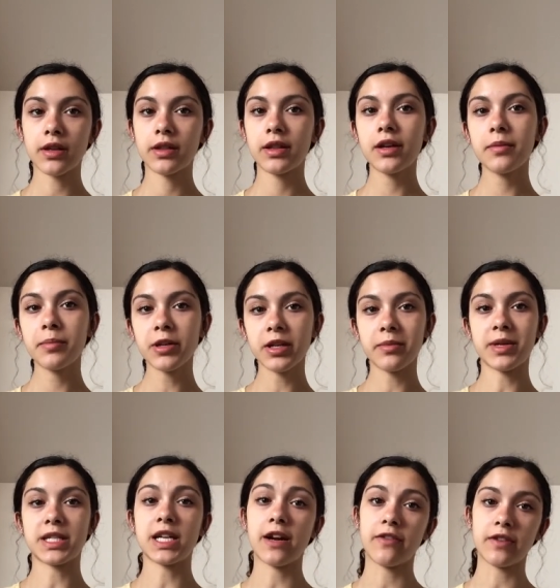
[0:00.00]
They're pretty
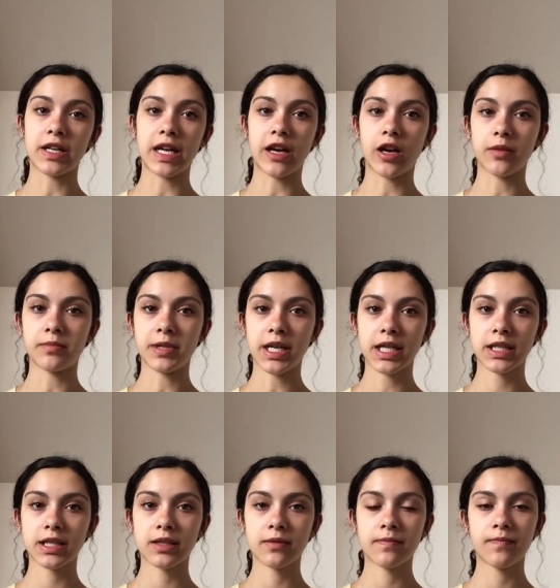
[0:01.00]
much everyday
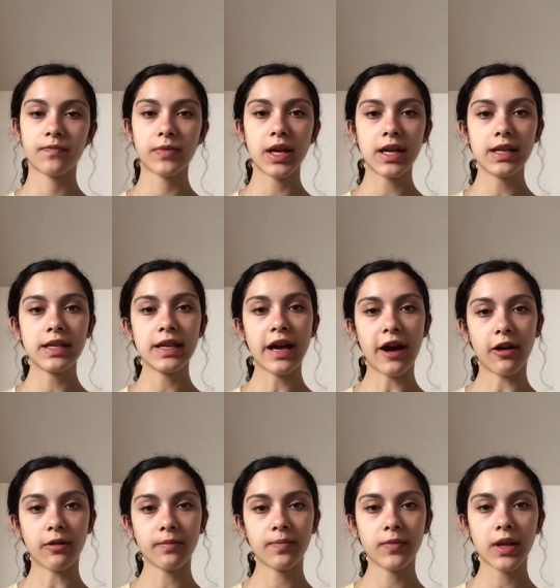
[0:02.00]
objects. Now,
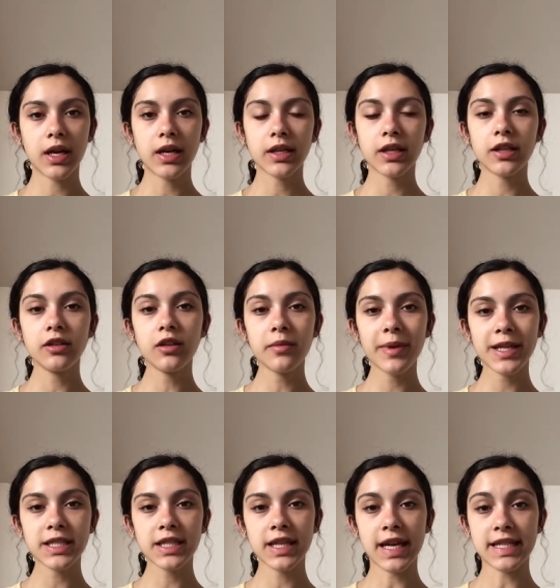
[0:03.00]
can you
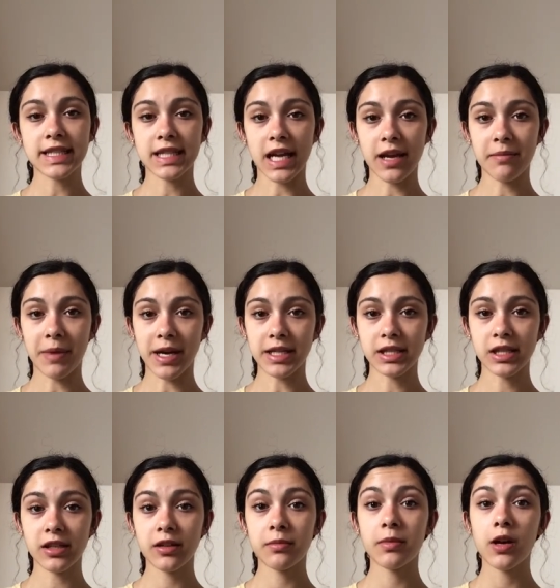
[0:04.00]
imagine that same ice
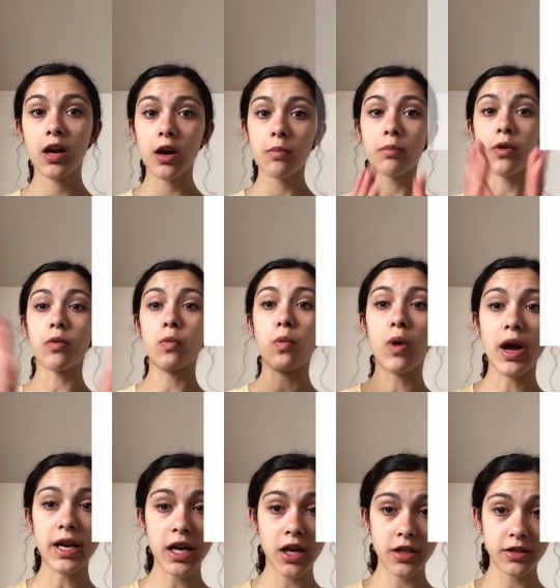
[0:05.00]
cube, but
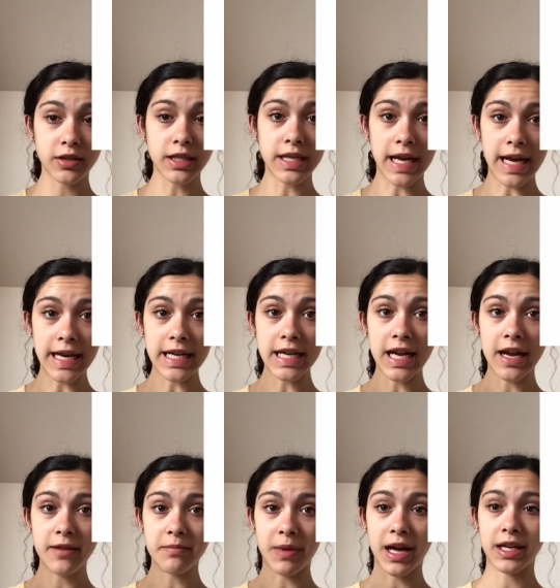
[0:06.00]

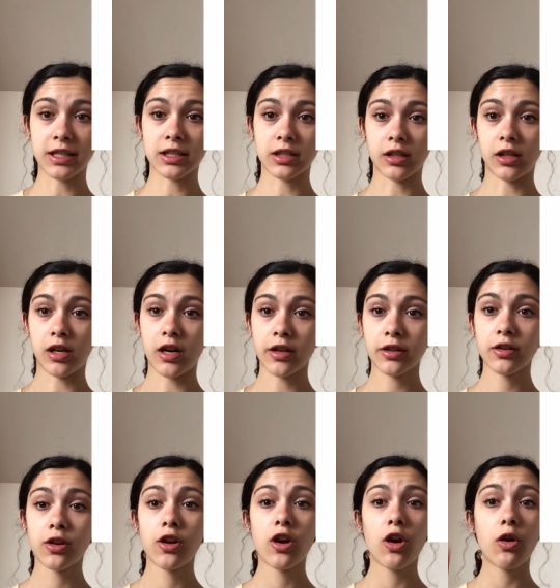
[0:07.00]
188 miles long,
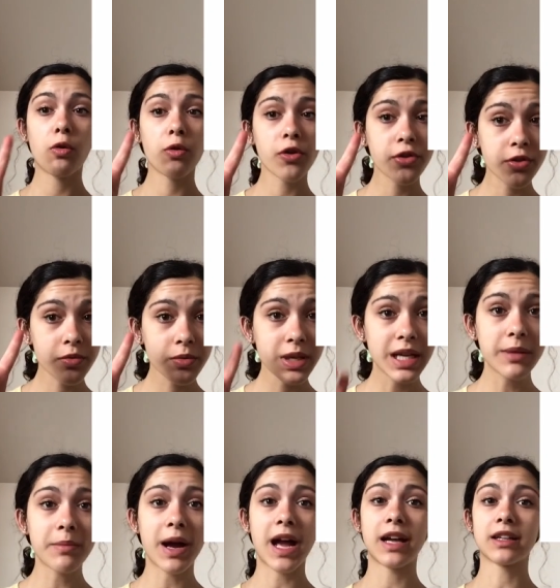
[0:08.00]
or 3
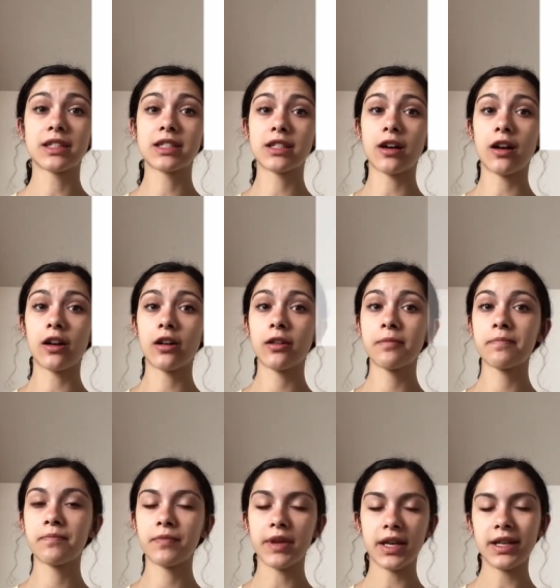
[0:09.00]
miles tall?
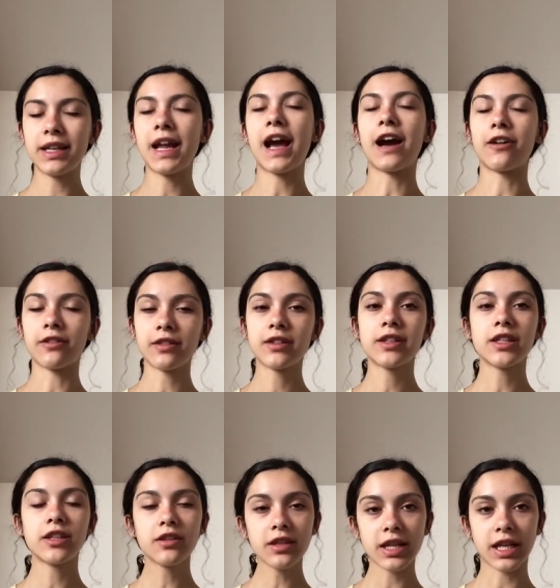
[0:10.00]
Now,
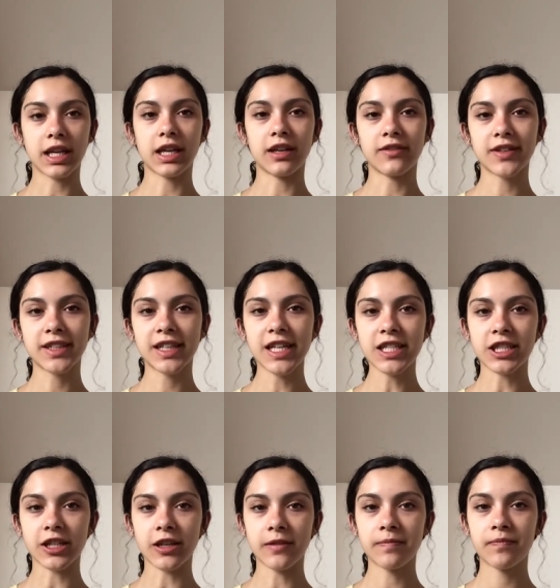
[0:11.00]
you're thinking of a
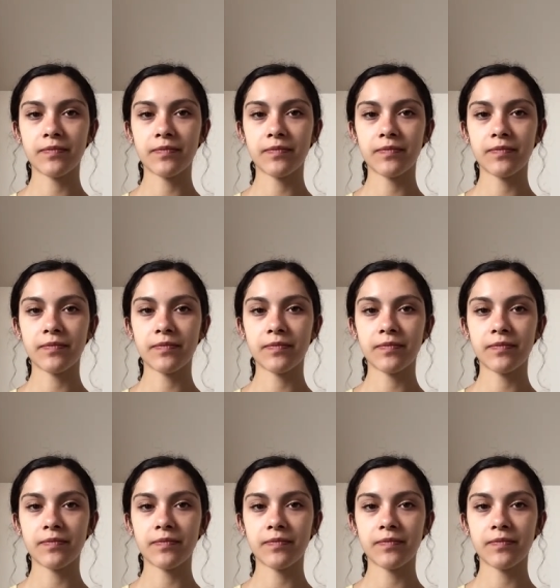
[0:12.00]
glacier.